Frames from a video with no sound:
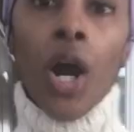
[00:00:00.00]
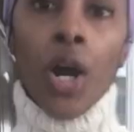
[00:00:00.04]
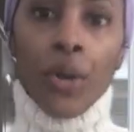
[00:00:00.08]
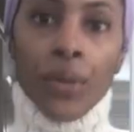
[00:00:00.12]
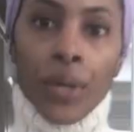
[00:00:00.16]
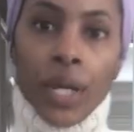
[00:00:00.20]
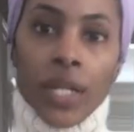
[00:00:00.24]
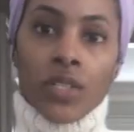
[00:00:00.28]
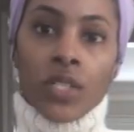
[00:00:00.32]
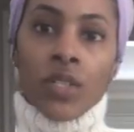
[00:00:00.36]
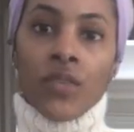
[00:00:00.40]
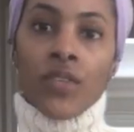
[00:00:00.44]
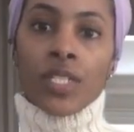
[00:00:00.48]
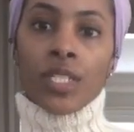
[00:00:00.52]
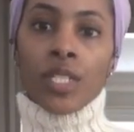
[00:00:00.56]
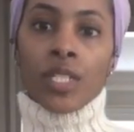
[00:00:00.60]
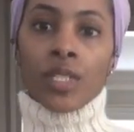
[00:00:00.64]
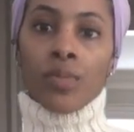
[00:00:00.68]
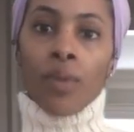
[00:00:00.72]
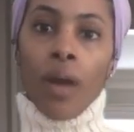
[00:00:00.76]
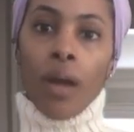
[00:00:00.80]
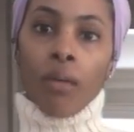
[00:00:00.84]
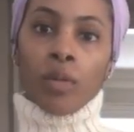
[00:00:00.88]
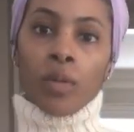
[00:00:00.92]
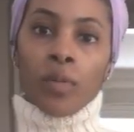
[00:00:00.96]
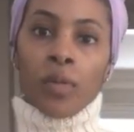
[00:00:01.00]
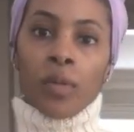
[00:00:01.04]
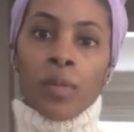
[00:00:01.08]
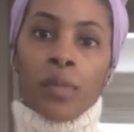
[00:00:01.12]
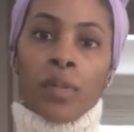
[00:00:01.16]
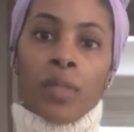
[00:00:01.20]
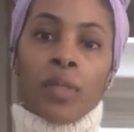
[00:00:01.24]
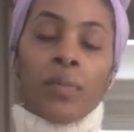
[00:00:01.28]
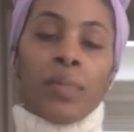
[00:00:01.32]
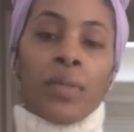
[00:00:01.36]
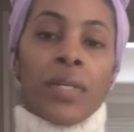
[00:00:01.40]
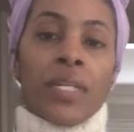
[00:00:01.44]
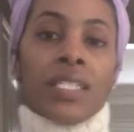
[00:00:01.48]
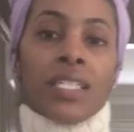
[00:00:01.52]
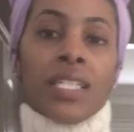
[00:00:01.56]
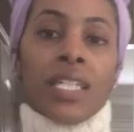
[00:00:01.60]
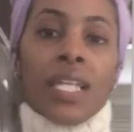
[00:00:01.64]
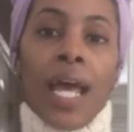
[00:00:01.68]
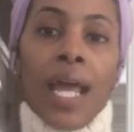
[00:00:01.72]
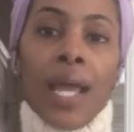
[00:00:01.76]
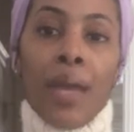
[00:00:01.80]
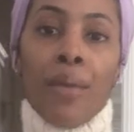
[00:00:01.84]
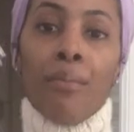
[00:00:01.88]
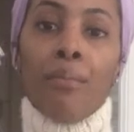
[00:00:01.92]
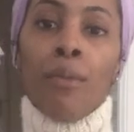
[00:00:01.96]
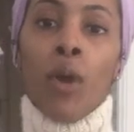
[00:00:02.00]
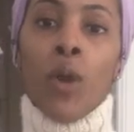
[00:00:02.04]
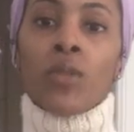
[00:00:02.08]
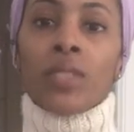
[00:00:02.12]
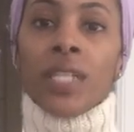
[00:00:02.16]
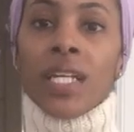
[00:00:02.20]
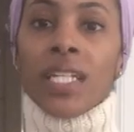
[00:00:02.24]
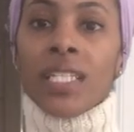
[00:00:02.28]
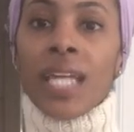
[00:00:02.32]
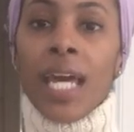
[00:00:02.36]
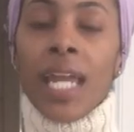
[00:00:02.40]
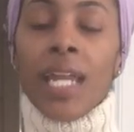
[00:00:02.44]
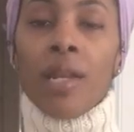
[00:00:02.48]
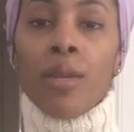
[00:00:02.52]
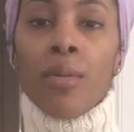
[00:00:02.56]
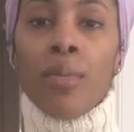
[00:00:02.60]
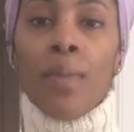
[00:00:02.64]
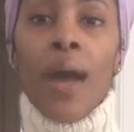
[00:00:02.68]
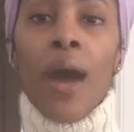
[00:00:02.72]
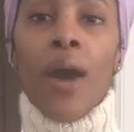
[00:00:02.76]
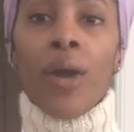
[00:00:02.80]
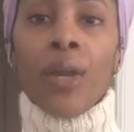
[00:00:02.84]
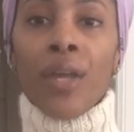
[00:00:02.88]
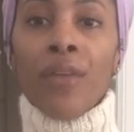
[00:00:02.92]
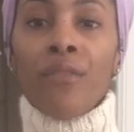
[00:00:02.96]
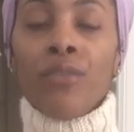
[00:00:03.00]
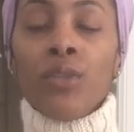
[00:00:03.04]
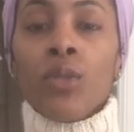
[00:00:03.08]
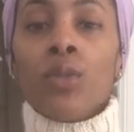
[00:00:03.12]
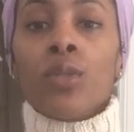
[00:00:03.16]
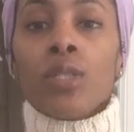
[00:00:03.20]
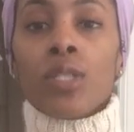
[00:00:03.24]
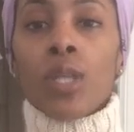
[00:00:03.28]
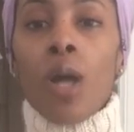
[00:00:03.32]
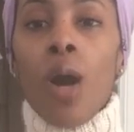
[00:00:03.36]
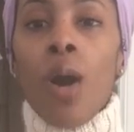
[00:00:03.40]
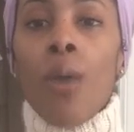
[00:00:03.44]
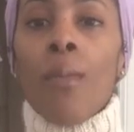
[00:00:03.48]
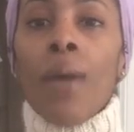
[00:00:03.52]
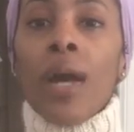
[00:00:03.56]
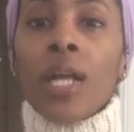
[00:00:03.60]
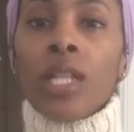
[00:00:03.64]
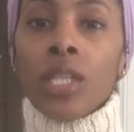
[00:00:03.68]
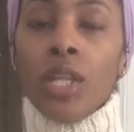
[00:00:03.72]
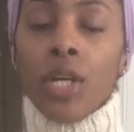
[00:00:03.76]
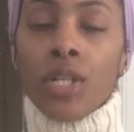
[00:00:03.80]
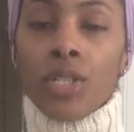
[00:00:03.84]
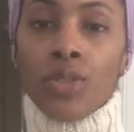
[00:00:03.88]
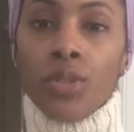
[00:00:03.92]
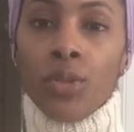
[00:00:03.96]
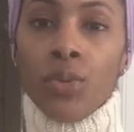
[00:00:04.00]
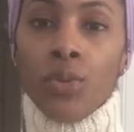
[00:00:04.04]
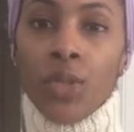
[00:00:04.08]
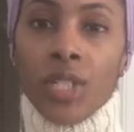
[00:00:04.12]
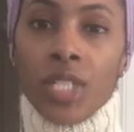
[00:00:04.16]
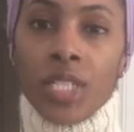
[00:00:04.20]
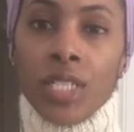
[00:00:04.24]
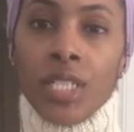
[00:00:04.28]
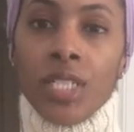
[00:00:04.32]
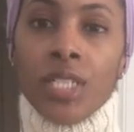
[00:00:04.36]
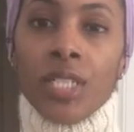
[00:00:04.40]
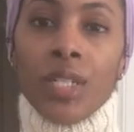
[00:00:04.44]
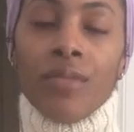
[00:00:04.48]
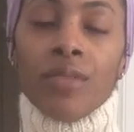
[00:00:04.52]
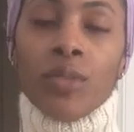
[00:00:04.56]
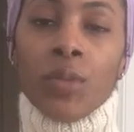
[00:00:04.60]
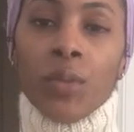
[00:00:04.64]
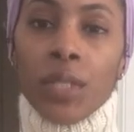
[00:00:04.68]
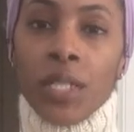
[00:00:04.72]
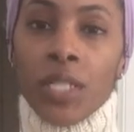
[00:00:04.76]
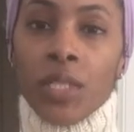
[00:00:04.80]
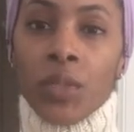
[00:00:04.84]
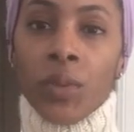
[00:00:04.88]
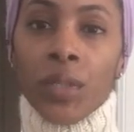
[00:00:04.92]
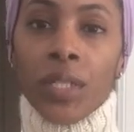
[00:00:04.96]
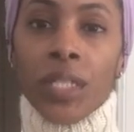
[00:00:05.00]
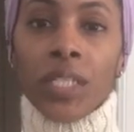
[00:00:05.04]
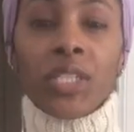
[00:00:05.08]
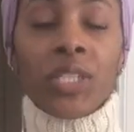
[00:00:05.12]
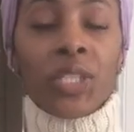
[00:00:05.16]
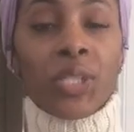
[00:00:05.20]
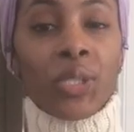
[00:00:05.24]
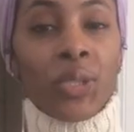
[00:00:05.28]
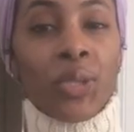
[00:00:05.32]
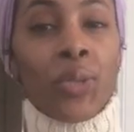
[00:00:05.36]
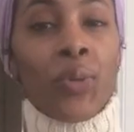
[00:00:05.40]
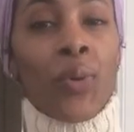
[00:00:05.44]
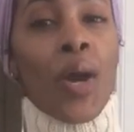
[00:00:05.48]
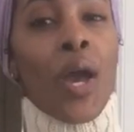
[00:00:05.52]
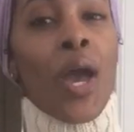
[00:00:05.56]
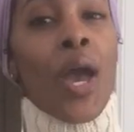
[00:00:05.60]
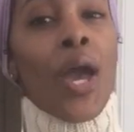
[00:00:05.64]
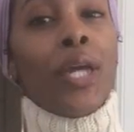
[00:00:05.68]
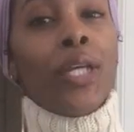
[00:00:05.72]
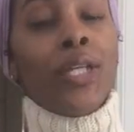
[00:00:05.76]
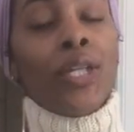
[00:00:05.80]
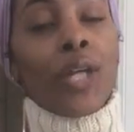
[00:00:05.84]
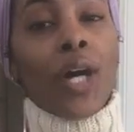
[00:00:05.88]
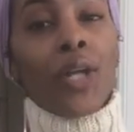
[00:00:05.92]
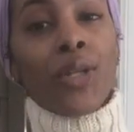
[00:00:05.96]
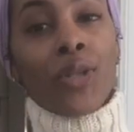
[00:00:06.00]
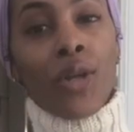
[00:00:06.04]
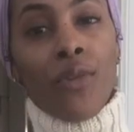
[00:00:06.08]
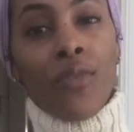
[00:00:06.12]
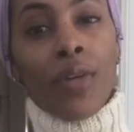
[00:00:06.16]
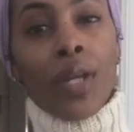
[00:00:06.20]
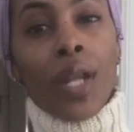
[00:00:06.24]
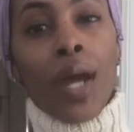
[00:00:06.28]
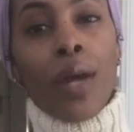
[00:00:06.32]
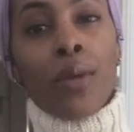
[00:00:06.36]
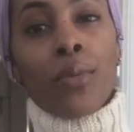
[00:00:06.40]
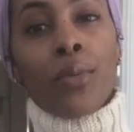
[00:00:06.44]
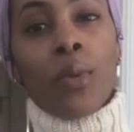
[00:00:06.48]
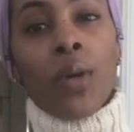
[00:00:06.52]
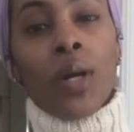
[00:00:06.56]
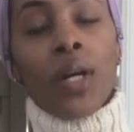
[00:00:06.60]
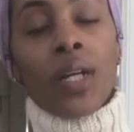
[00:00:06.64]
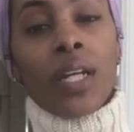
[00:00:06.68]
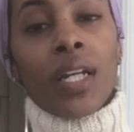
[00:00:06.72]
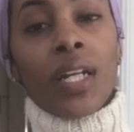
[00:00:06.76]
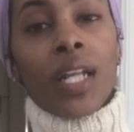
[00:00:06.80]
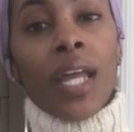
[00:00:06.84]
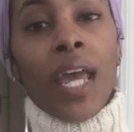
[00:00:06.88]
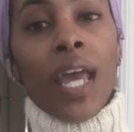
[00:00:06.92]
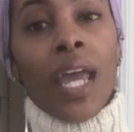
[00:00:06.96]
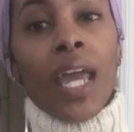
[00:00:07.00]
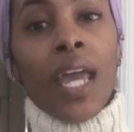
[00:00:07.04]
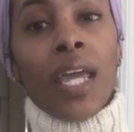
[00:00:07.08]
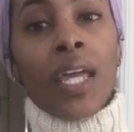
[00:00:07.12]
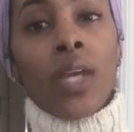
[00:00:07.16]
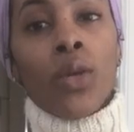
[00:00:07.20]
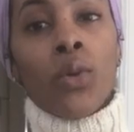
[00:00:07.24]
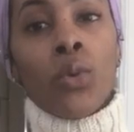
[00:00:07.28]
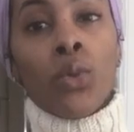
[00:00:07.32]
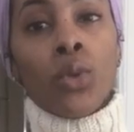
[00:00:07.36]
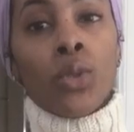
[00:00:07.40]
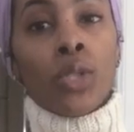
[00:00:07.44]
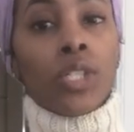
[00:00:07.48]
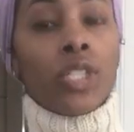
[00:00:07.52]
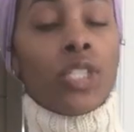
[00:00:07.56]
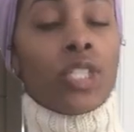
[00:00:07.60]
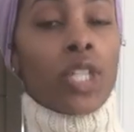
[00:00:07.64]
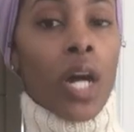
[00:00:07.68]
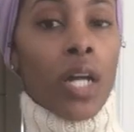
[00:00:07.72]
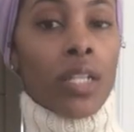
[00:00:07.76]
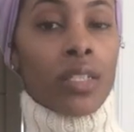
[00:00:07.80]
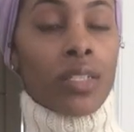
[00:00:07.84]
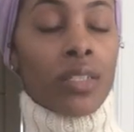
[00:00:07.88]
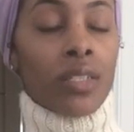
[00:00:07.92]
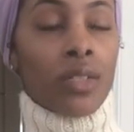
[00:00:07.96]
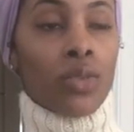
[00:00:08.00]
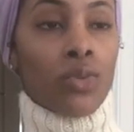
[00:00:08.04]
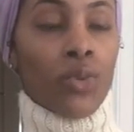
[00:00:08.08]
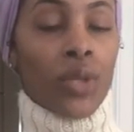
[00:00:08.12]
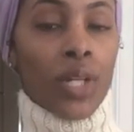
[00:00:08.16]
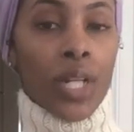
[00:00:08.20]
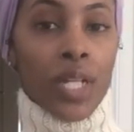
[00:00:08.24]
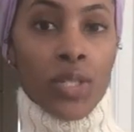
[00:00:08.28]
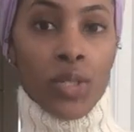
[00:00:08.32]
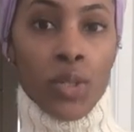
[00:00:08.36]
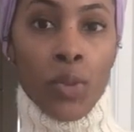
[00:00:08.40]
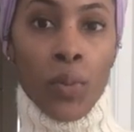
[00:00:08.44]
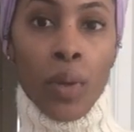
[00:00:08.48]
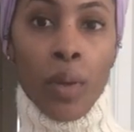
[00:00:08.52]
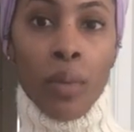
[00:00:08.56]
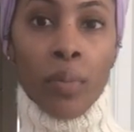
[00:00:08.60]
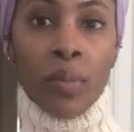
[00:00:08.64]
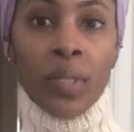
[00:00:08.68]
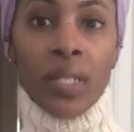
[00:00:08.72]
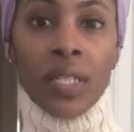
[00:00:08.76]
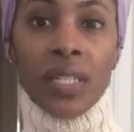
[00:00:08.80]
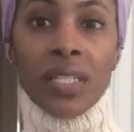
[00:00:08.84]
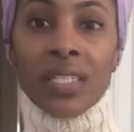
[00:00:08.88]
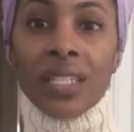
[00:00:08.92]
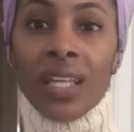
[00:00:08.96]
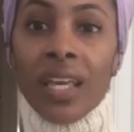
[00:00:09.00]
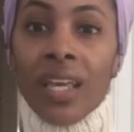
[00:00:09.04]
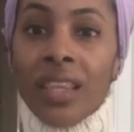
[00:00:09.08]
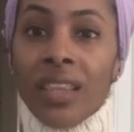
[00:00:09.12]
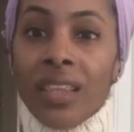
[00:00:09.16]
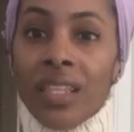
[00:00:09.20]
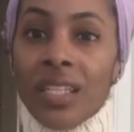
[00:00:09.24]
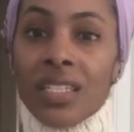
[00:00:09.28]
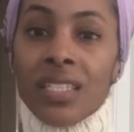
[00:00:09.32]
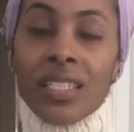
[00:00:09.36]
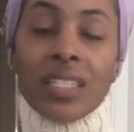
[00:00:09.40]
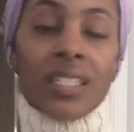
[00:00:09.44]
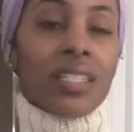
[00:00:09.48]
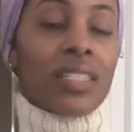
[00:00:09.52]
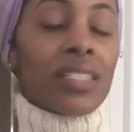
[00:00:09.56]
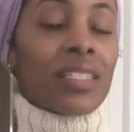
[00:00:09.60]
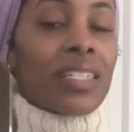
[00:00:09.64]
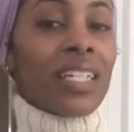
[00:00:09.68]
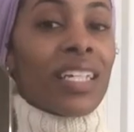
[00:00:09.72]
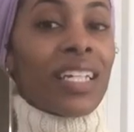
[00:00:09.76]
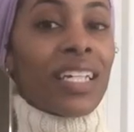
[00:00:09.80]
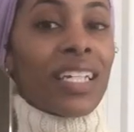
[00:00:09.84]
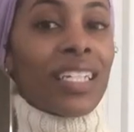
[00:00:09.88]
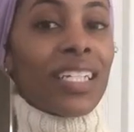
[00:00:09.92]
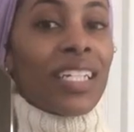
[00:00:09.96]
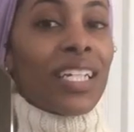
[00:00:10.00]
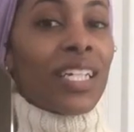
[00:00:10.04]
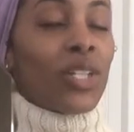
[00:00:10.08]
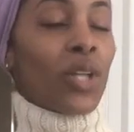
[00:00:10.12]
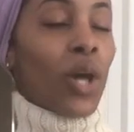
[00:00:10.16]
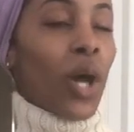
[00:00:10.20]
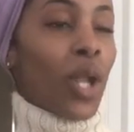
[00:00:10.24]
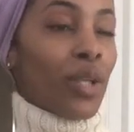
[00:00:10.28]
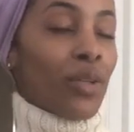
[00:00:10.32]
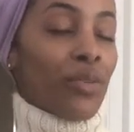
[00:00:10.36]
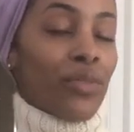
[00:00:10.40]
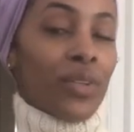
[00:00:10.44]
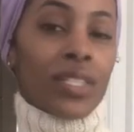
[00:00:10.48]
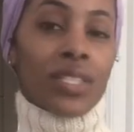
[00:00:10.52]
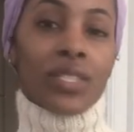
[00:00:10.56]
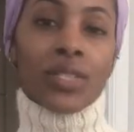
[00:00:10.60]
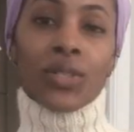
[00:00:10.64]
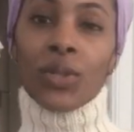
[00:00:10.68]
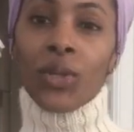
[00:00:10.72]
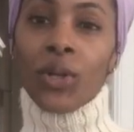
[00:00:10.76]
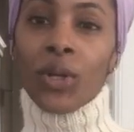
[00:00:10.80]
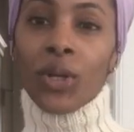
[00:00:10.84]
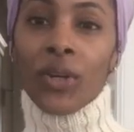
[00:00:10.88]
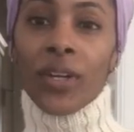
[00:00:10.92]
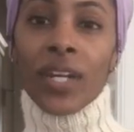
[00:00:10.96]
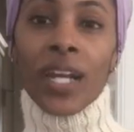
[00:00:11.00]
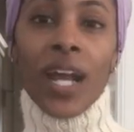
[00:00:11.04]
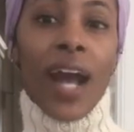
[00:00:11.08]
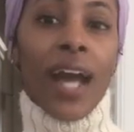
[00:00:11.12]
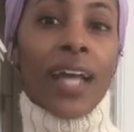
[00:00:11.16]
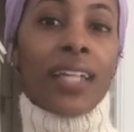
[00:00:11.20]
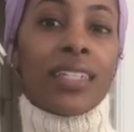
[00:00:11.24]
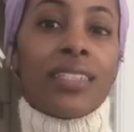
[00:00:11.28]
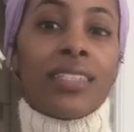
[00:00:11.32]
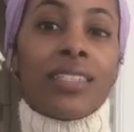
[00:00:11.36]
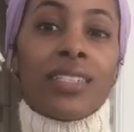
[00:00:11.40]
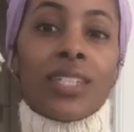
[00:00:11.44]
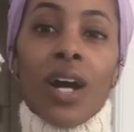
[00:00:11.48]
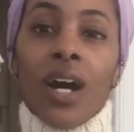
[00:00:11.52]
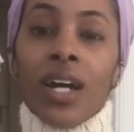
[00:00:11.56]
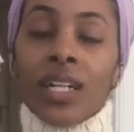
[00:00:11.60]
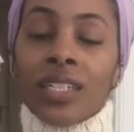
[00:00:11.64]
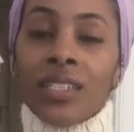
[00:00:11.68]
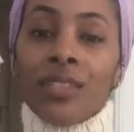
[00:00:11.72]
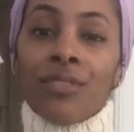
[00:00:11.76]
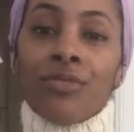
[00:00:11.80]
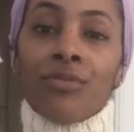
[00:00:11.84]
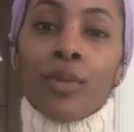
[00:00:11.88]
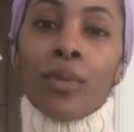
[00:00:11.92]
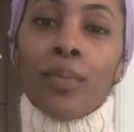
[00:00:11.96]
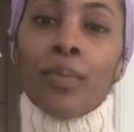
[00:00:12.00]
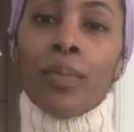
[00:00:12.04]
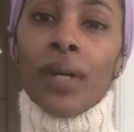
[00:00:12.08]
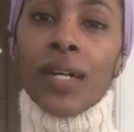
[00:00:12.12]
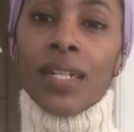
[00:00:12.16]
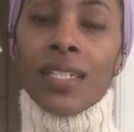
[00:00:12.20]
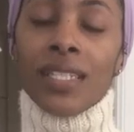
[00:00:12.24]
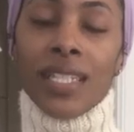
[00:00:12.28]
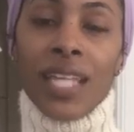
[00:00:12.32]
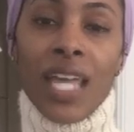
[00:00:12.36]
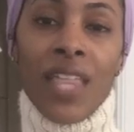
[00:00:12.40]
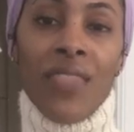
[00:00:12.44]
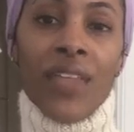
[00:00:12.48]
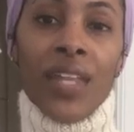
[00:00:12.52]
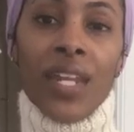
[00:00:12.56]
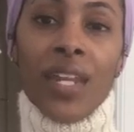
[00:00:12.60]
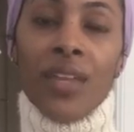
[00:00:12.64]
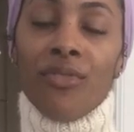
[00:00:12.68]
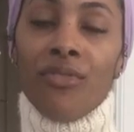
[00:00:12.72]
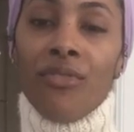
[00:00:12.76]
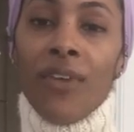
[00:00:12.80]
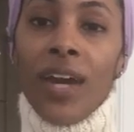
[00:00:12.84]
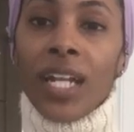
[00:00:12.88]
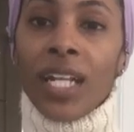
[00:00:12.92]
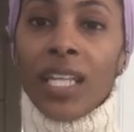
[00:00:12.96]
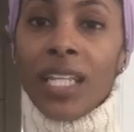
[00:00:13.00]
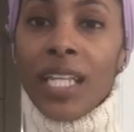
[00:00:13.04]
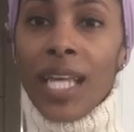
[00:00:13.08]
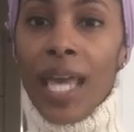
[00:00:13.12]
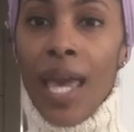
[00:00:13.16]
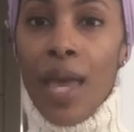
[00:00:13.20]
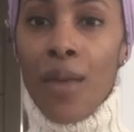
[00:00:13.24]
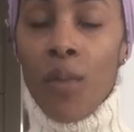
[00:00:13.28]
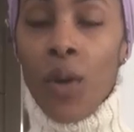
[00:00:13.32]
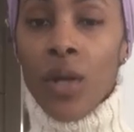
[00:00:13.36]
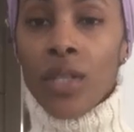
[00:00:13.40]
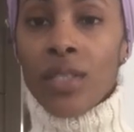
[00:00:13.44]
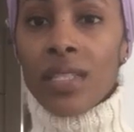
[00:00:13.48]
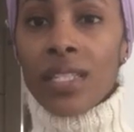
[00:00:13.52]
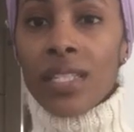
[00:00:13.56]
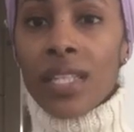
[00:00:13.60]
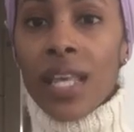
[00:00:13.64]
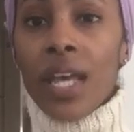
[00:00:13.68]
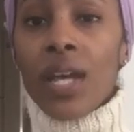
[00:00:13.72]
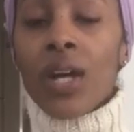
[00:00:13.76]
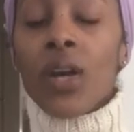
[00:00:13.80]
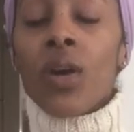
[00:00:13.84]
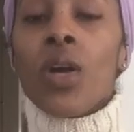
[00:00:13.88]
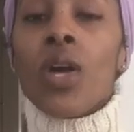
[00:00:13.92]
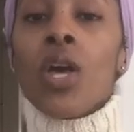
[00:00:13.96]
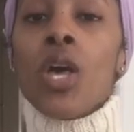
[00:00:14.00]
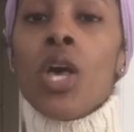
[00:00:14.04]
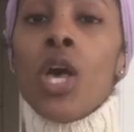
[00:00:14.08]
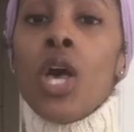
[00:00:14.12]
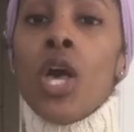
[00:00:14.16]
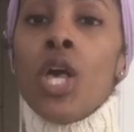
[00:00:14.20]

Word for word: Okay, so this is probably the piece that I am most excited about. If you saw my luxury wish list of twenty twenty-two, y'all know that I wanted a Ulla Johnson ready-to-wear piece, and this is it in all of its glory. I stocked it for months, and then it finally came on sale.